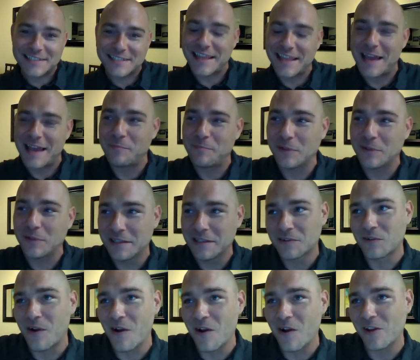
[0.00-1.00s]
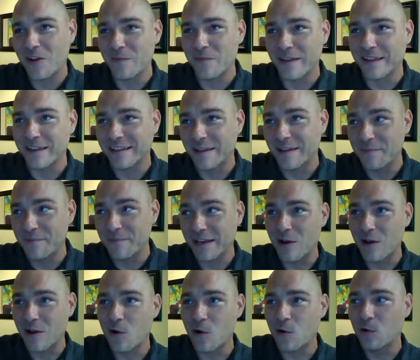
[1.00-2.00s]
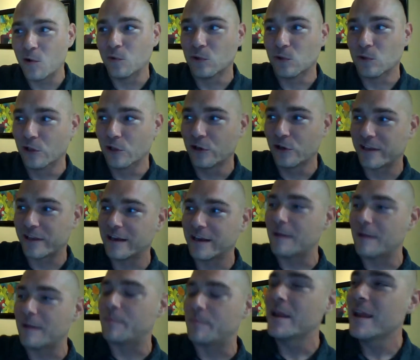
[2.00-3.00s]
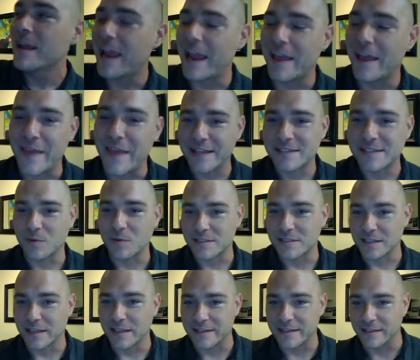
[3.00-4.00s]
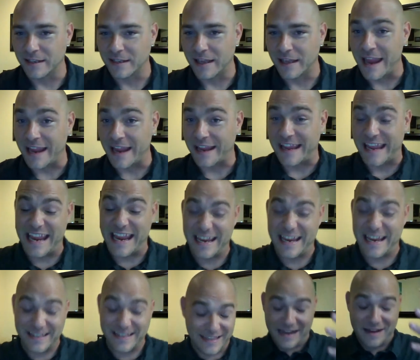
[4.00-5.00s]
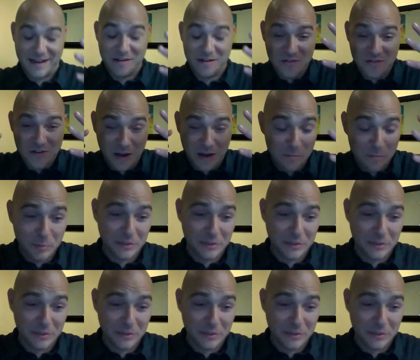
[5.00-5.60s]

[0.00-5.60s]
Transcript: no, I lost that political argument. Let me go look it up, and that's what led to like